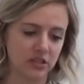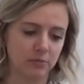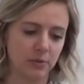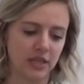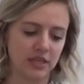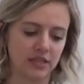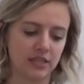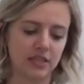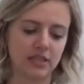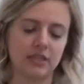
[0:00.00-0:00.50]

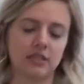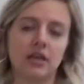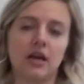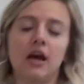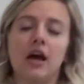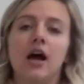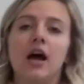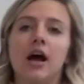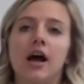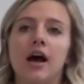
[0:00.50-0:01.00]
species.
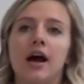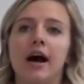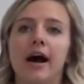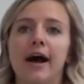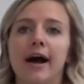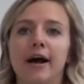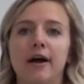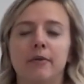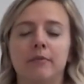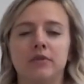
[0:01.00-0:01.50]

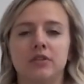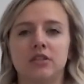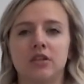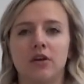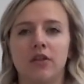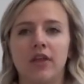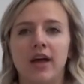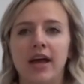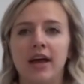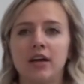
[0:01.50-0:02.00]

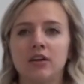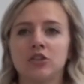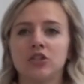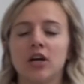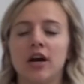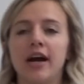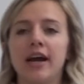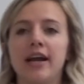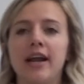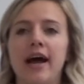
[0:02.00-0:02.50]
So then
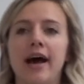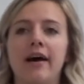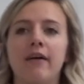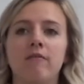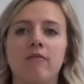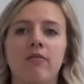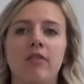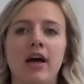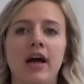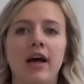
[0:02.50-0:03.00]
try and
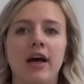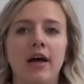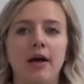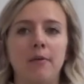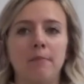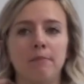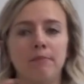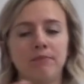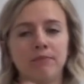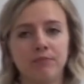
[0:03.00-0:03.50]
have
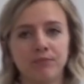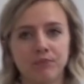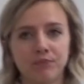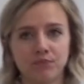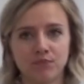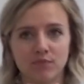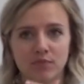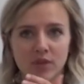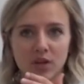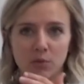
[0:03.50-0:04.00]
them
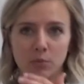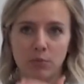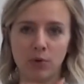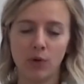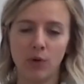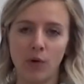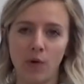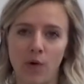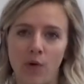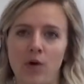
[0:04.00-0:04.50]

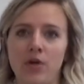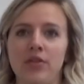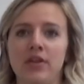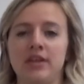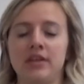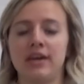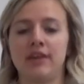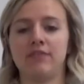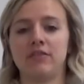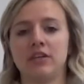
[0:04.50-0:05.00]
pull
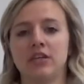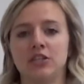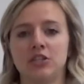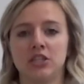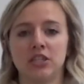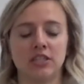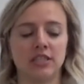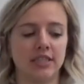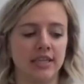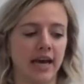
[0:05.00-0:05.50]
the
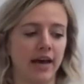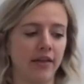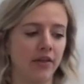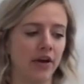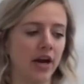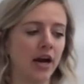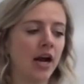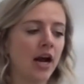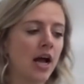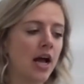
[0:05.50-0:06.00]
definition
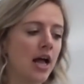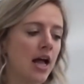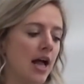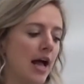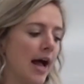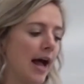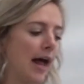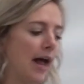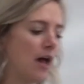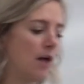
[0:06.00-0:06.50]
together.
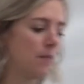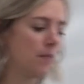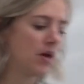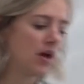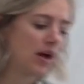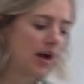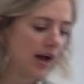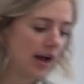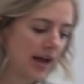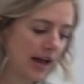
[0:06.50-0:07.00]

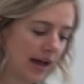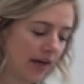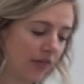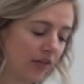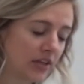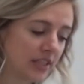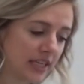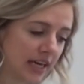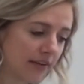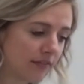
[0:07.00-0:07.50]

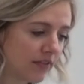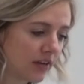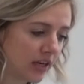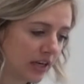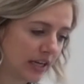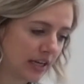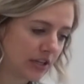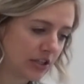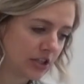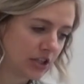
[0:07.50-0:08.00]
And the
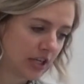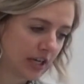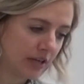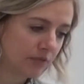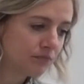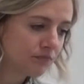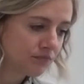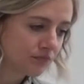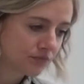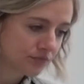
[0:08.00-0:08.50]

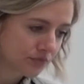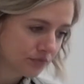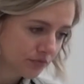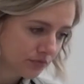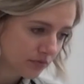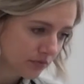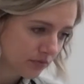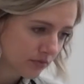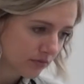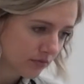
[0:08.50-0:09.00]
definition,
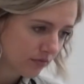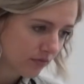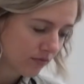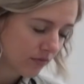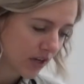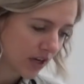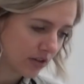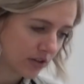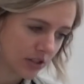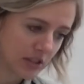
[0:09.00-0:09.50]

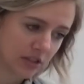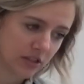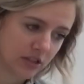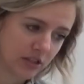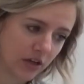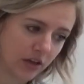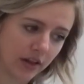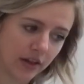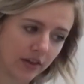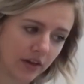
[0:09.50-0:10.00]
just
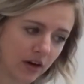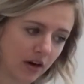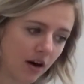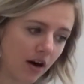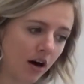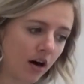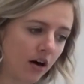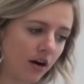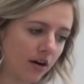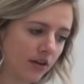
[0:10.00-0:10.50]
so that they're
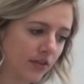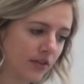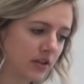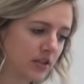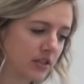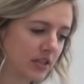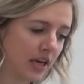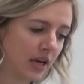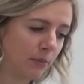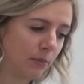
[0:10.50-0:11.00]
all on
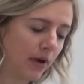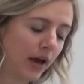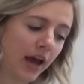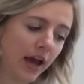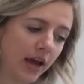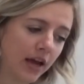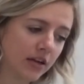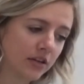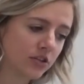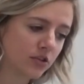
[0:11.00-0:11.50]
the same
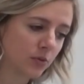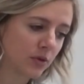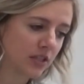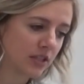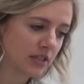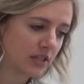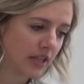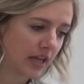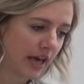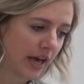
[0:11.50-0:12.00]
page
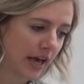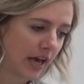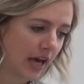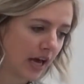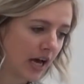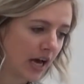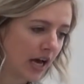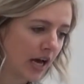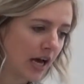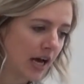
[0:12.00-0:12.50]
once they
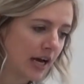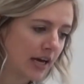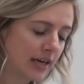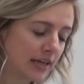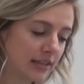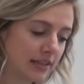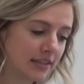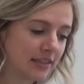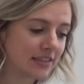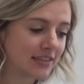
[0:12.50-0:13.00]

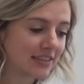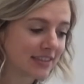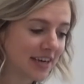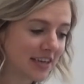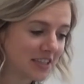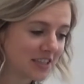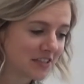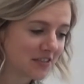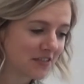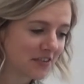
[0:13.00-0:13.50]

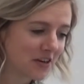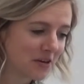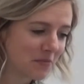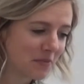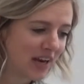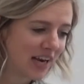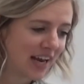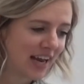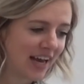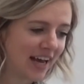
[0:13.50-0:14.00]
discuss for a
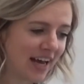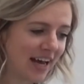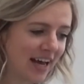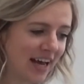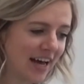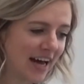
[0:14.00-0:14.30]
minute,